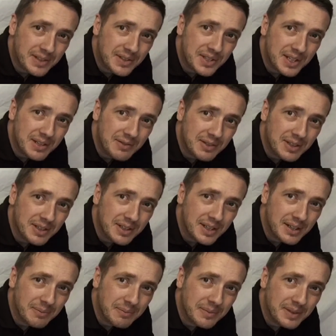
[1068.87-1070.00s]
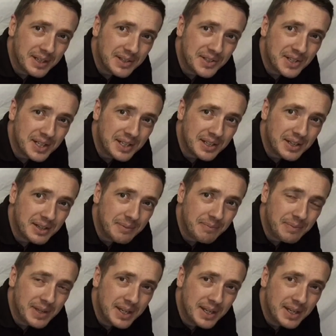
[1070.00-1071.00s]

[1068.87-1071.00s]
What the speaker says: Let's see if I can, there, you can see it now.